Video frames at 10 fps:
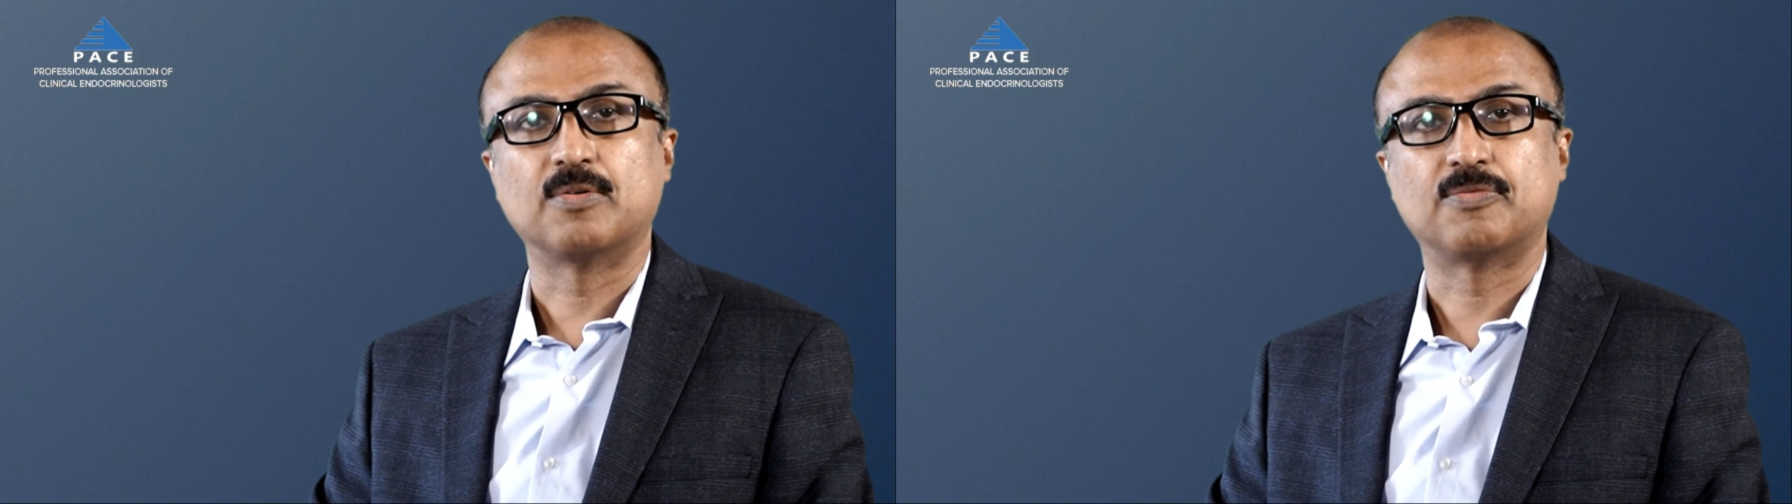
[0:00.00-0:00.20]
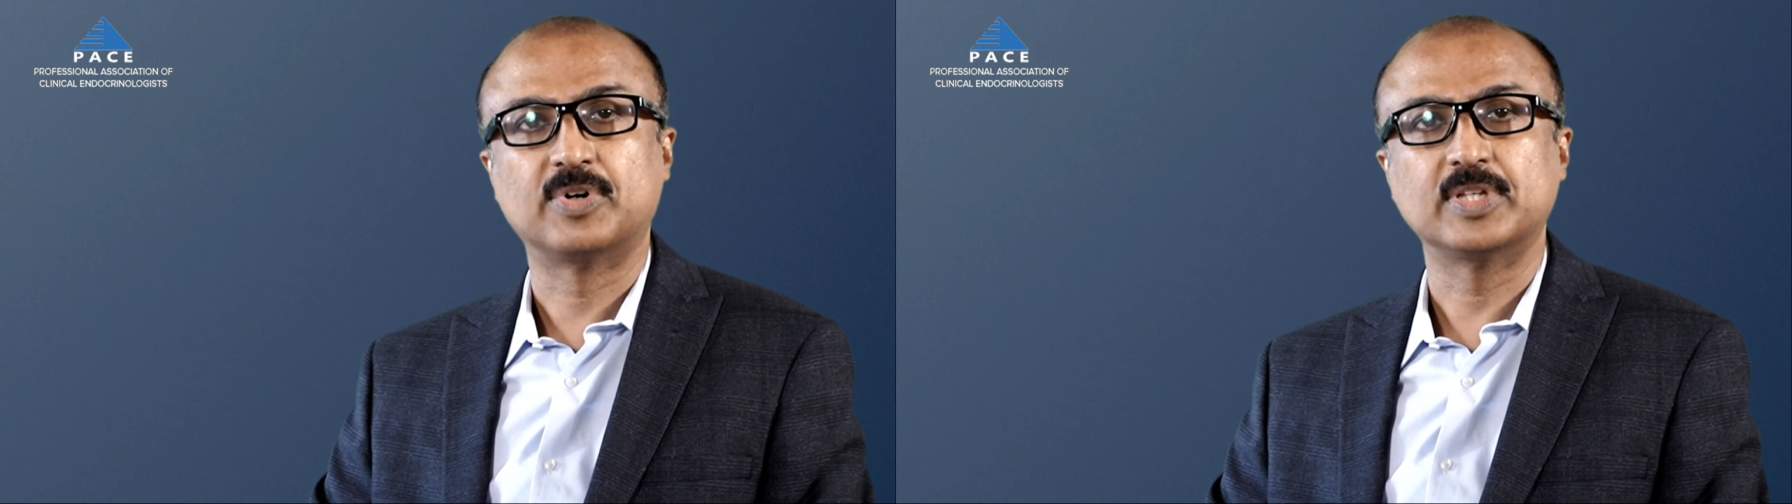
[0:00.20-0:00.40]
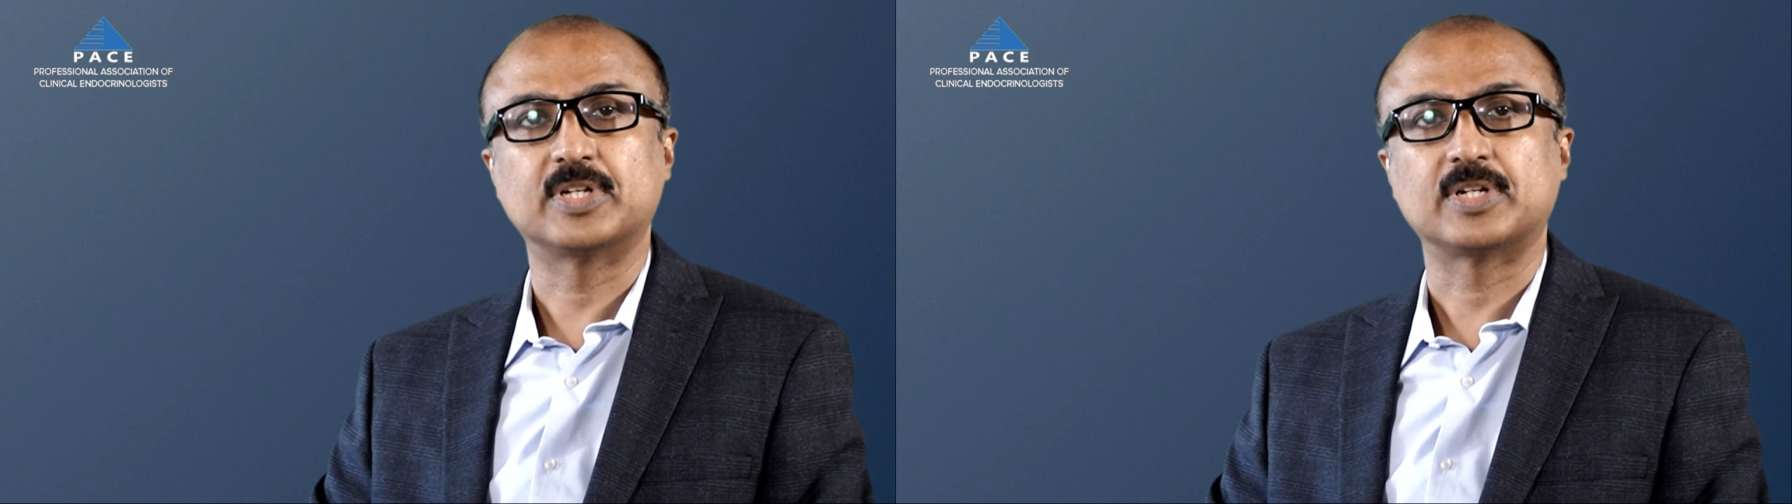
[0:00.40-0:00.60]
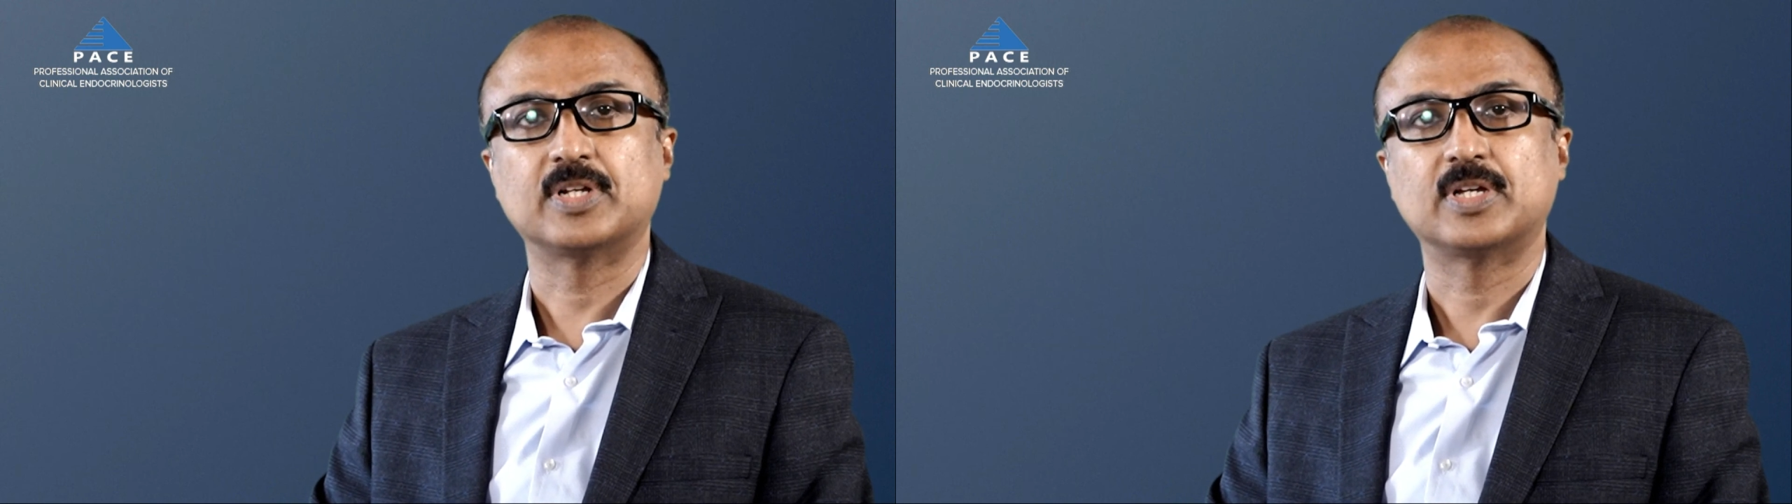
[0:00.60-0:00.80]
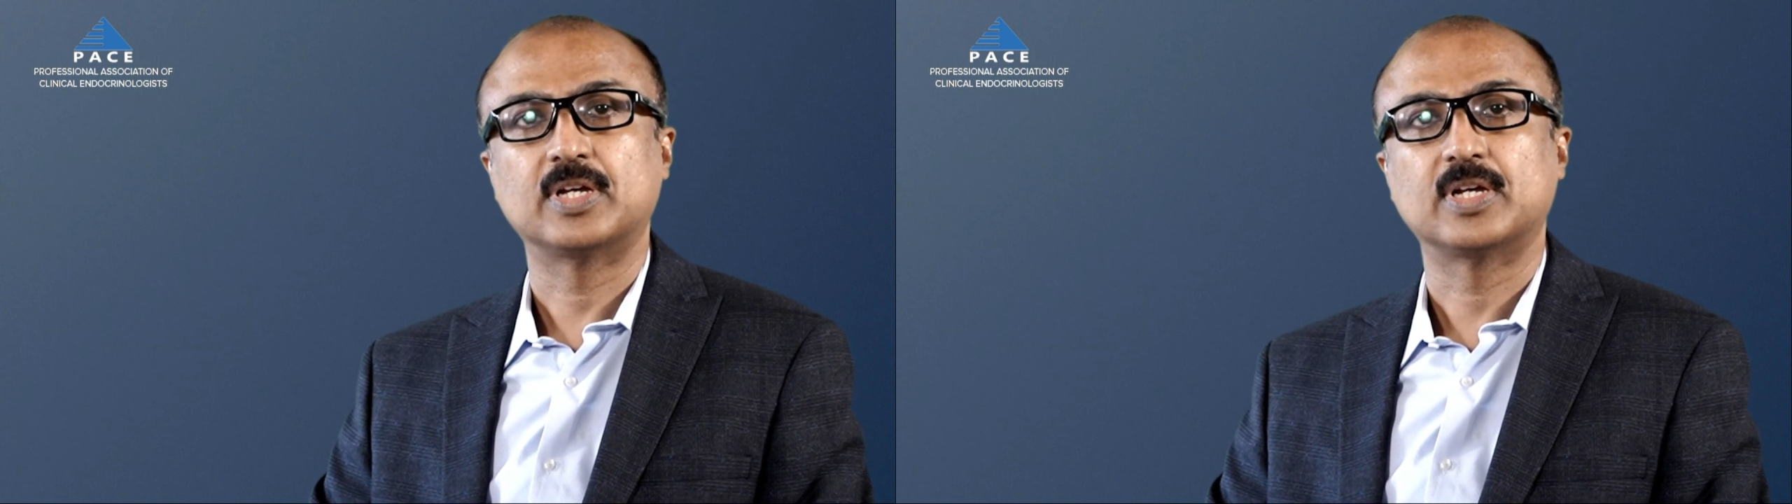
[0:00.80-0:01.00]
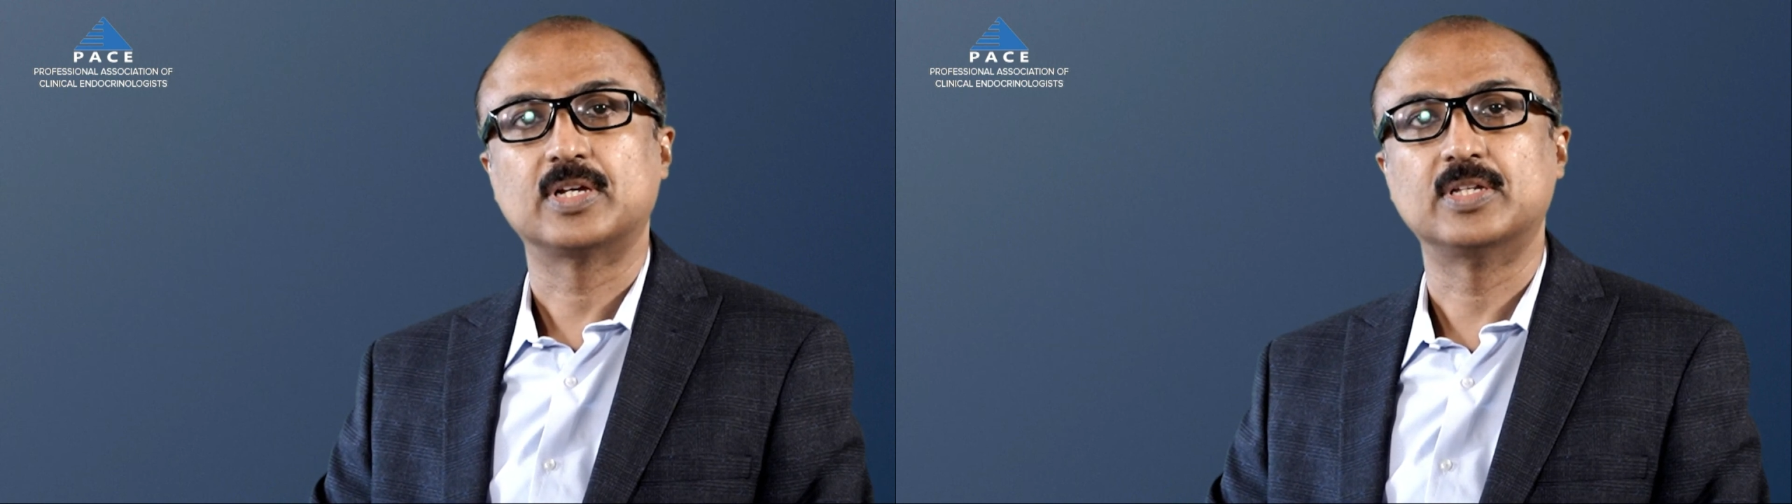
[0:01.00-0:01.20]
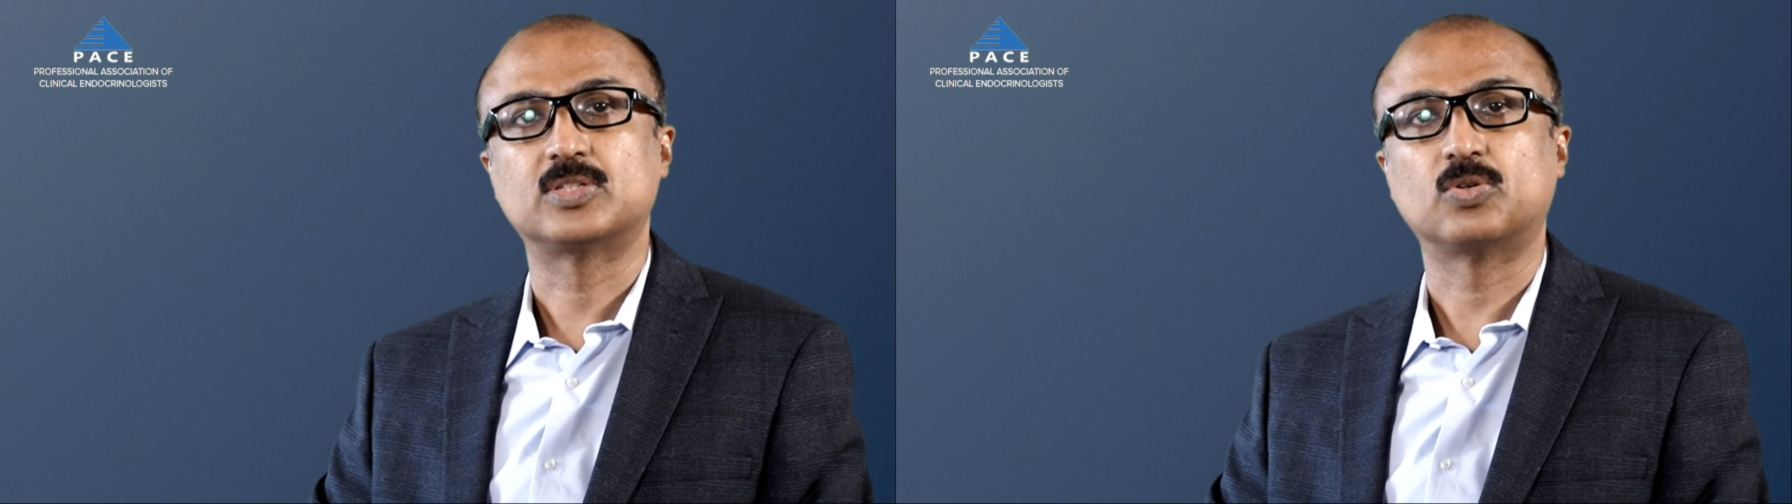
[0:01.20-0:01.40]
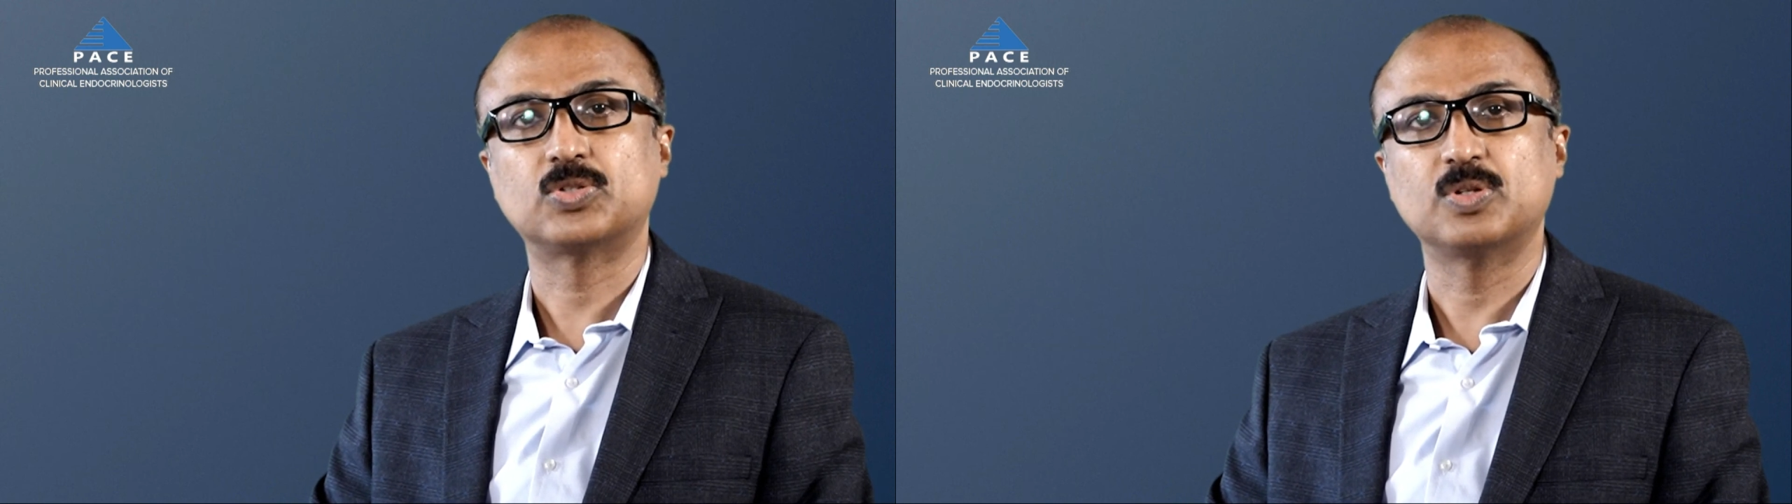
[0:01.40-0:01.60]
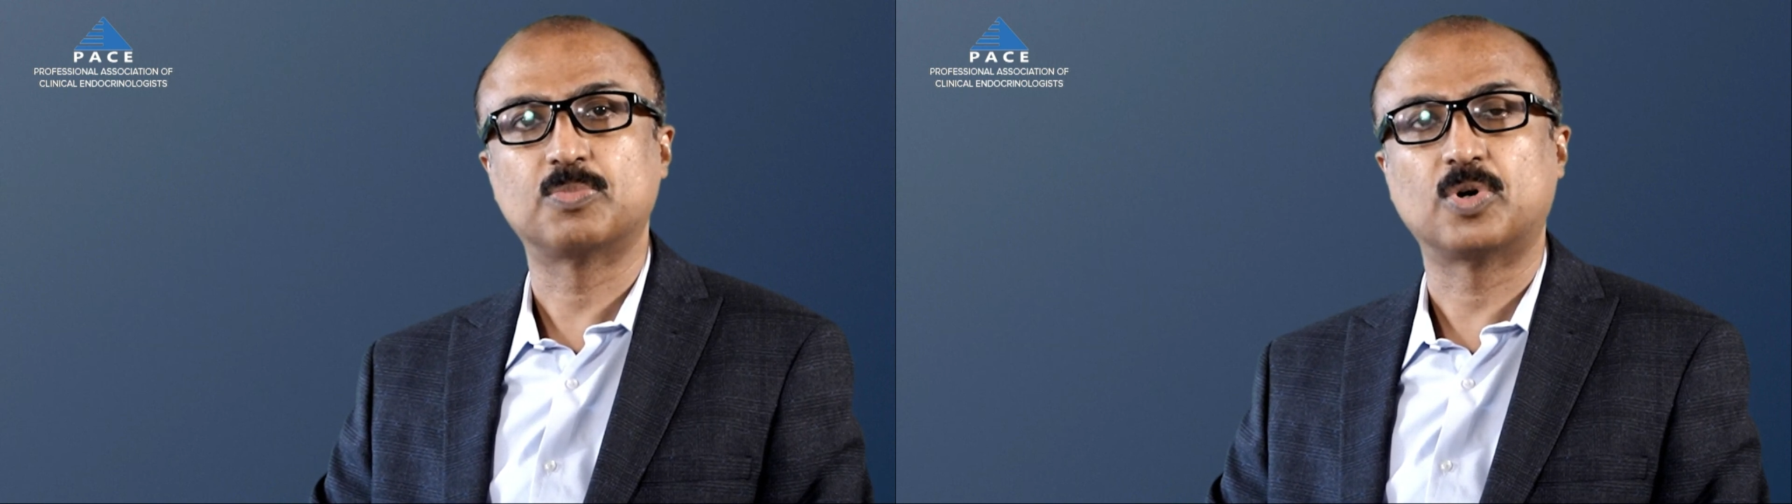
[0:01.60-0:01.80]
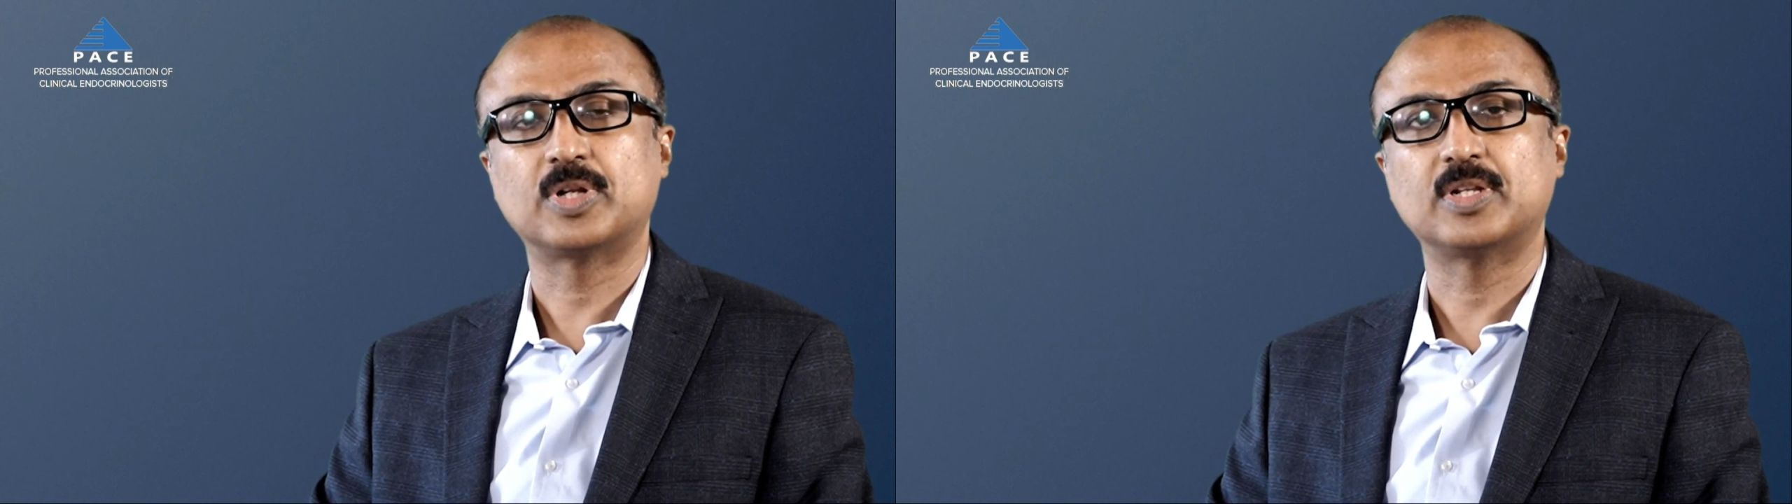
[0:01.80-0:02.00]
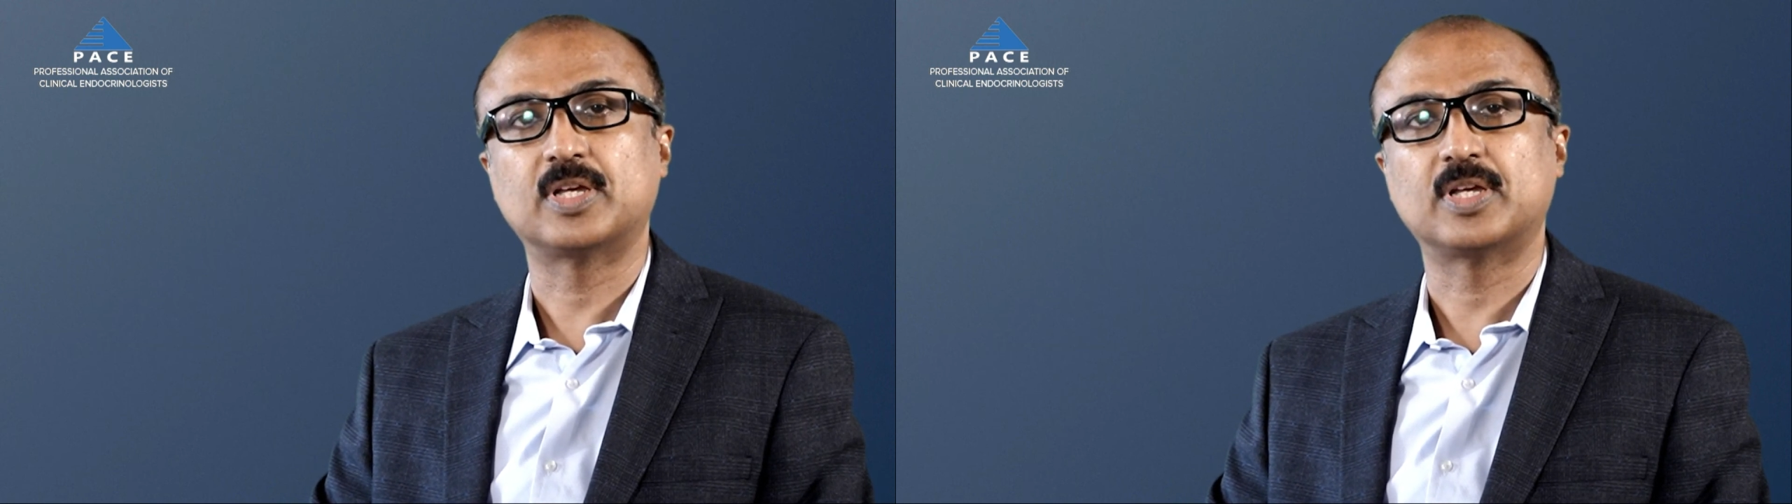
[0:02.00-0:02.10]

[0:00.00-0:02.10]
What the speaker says: Further, it's also important